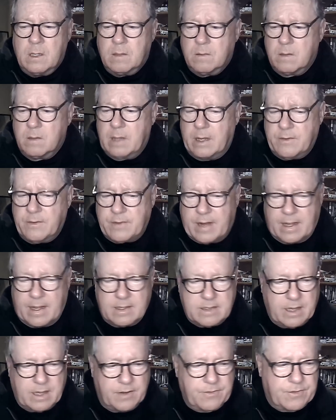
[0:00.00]
Well, natural
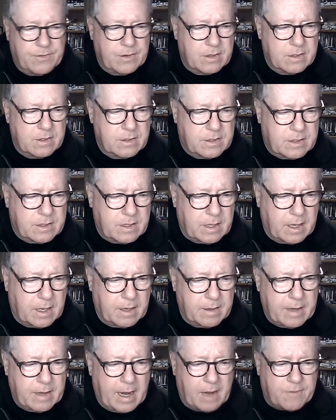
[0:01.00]
gas engines
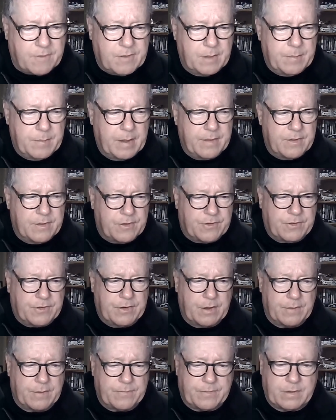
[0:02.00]
uh, actually made the
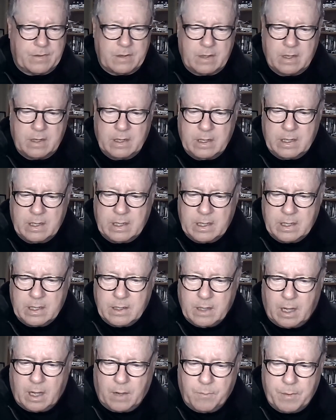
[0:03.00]
shift.
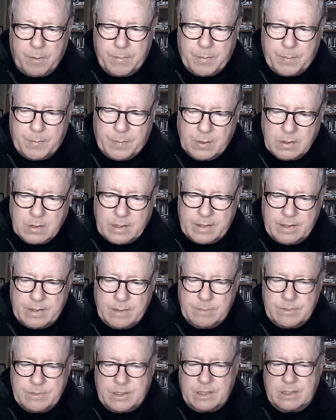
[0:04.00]
Uh, we've been building
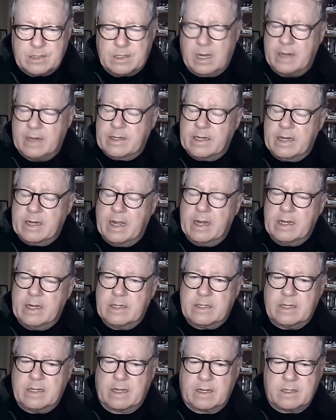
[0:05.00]
them since nineteen
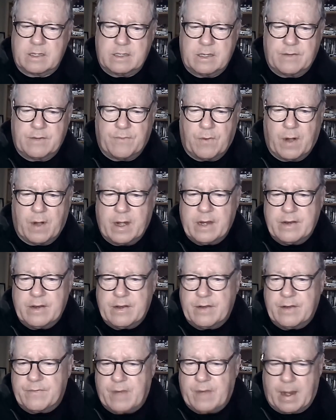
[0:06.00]
eighty-six in a variety
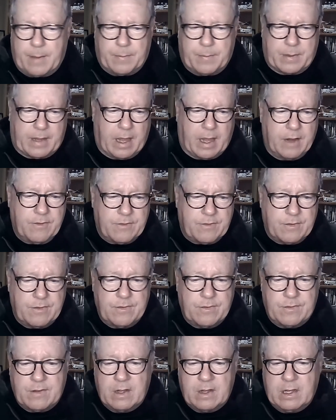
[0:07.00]
of different
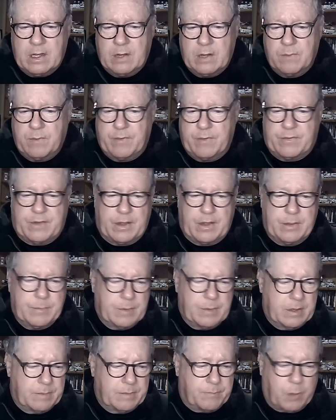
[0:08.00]
applications. We've seen
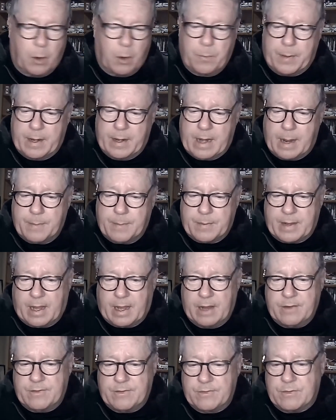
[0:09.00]
them in propane
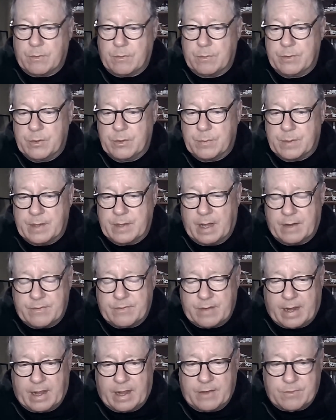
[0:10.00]
applications or renewable
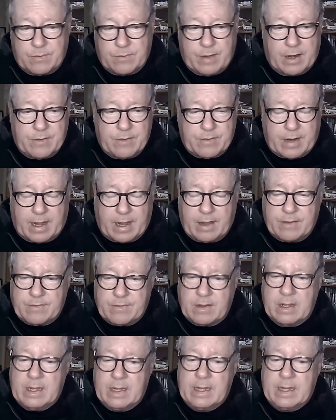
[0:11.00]
natural gas or natural gas
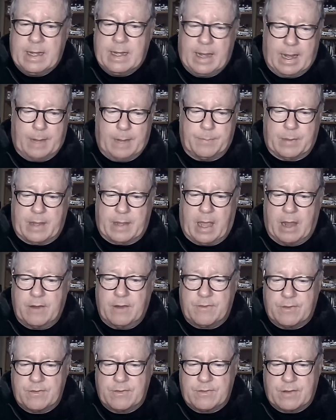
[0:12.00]

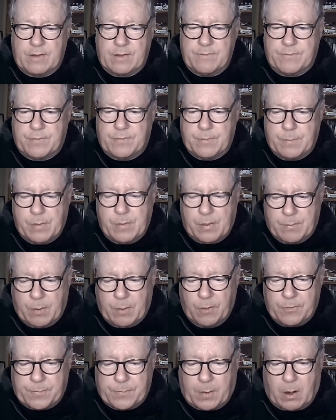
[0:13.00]
applications. And for the
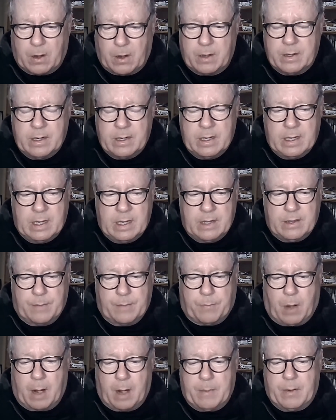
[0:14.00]
most part, the
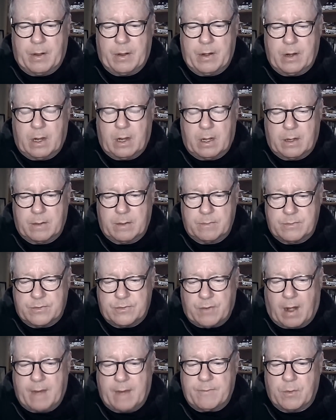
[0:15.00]
primary um,
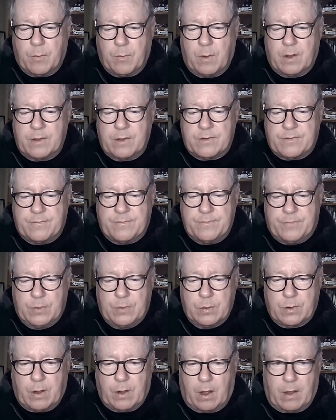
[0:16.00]
driver was
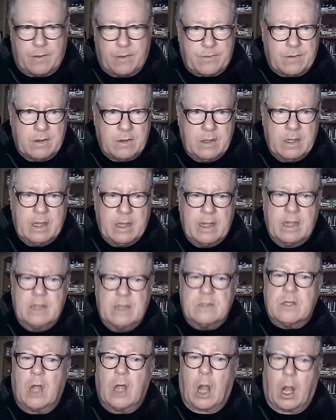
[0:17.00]
fuel cost.
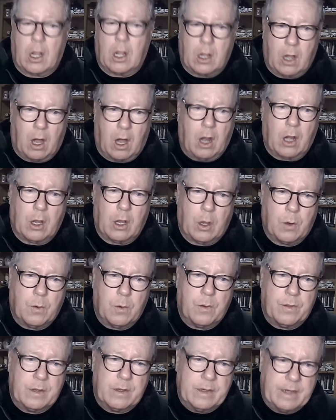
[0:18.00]
It's a lot
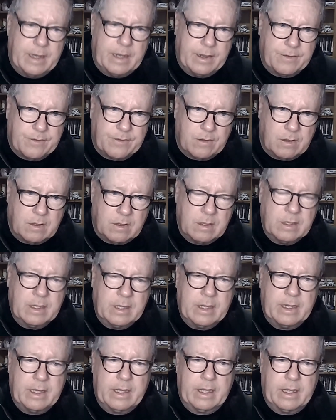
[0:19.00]
lower than diesel.
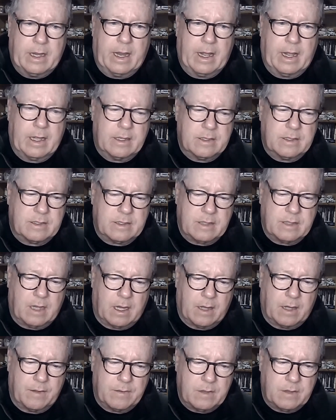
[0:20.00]
It has
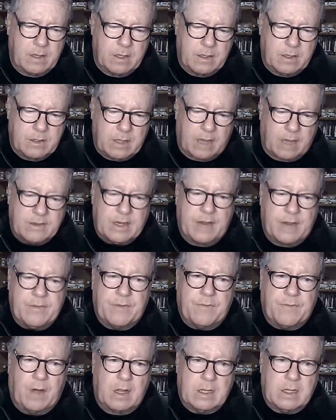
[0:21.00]
um, doesn't have
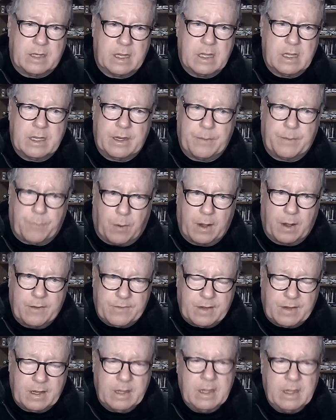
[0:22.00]
the volatility in
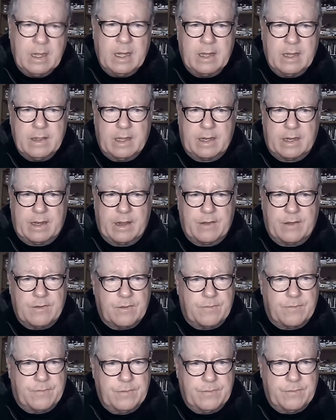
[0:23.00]
pricing that
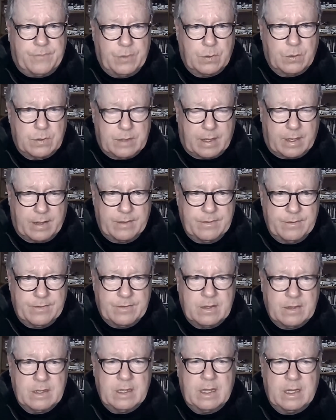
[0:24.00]
diesel fuel
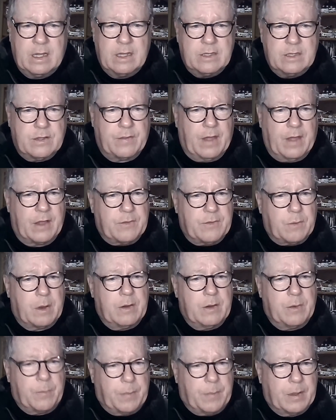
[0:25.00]
does. So that's why
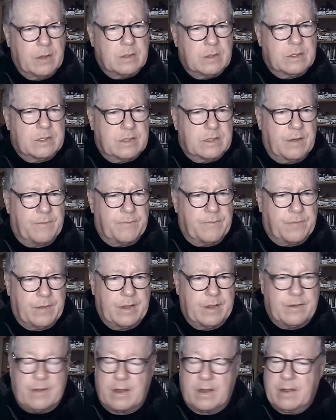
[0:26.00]
you appeal to some
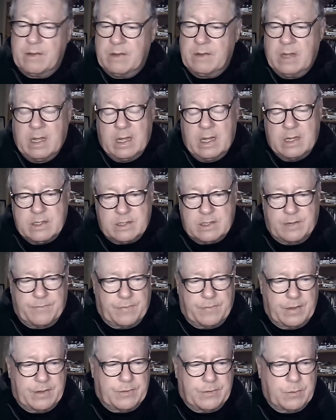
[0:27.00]
fleets. And then some
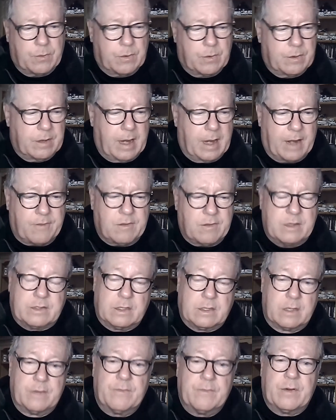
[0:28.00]
fleets who are actually
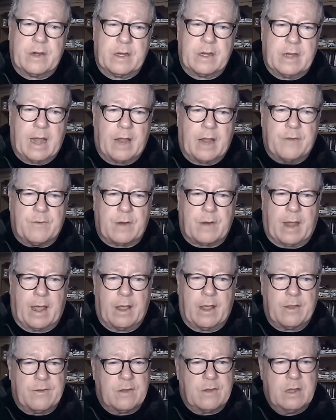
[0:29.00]
delivering natural
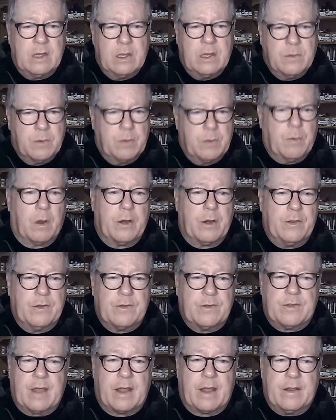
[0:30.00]
gas would want to
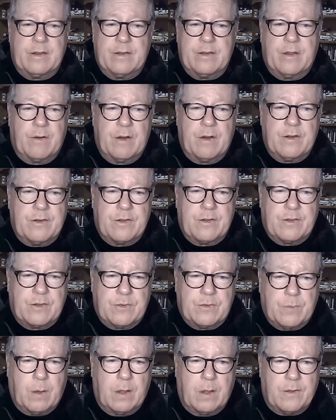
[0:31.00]
use that in their engines
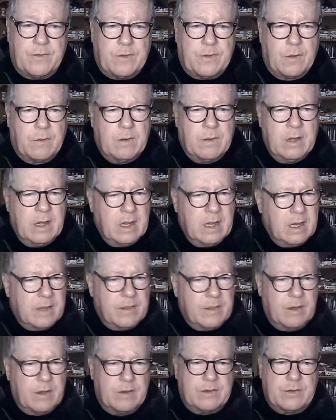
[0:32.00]
as well. So
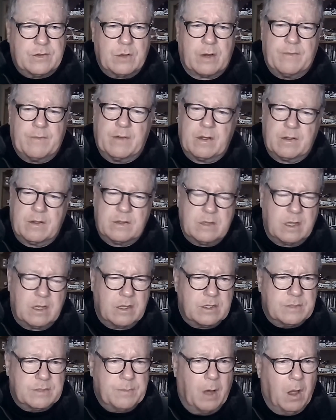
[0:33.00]
there's sort of a, a
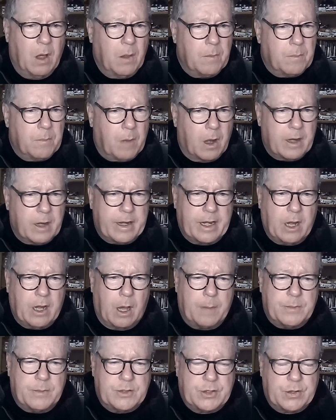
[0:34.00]
small marketing
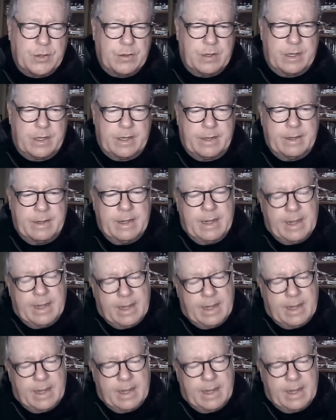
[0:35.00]
opportunity.